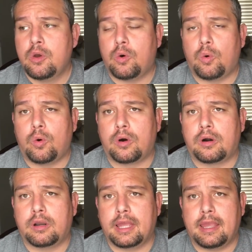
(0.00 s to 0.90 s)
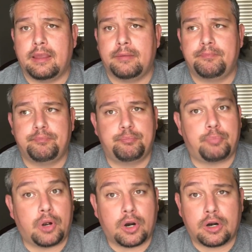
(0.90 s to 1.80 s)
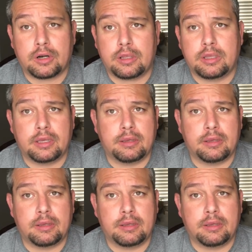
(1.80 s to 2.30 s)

or a park,